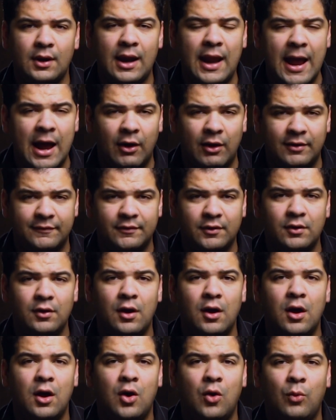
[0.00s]
However,
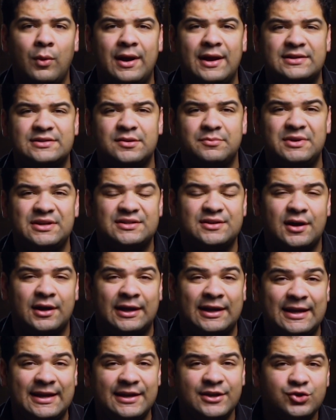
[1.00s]
when SMB signing
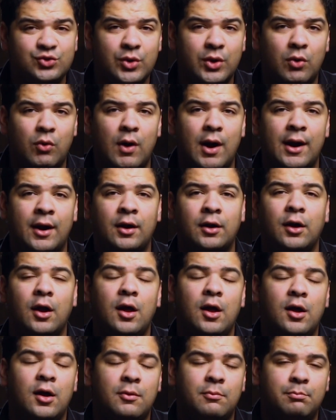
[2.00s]
is required,
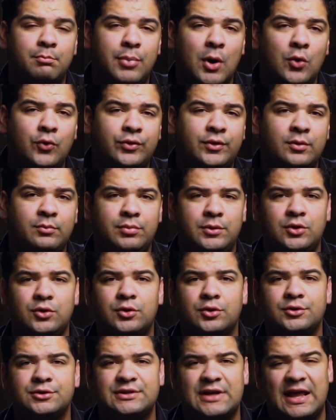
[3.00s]
both
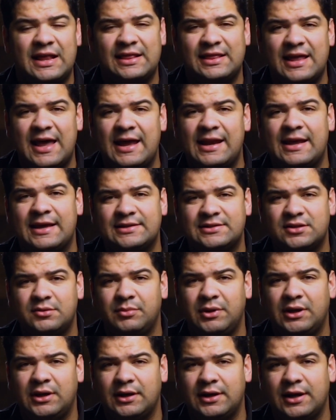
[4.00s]
computers and that
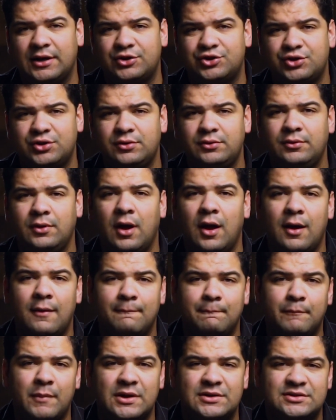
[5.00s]
SMB connection
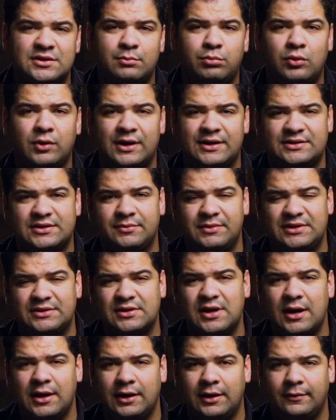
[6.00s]
must support SMB
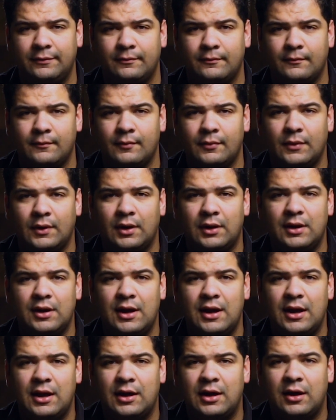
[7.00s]
signing.
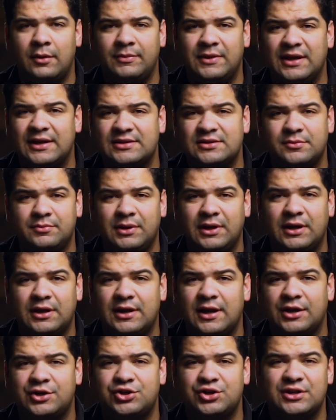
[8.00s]
The SMB
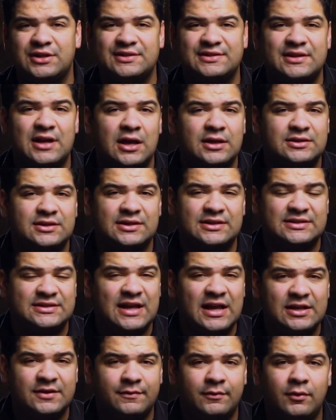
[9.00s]
connection is not
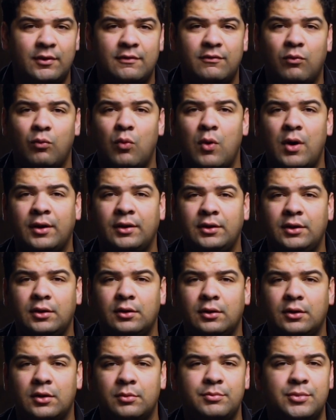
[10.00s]
successful if one
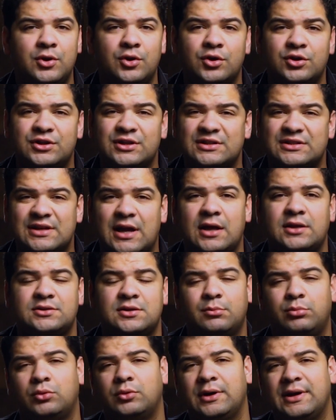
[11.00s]
computer does not
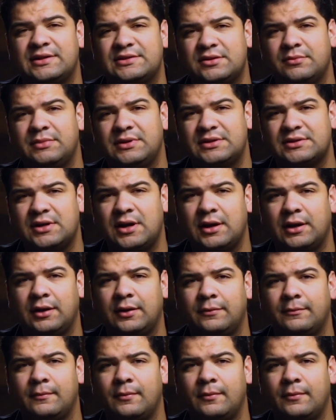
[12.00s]
support SMB signing.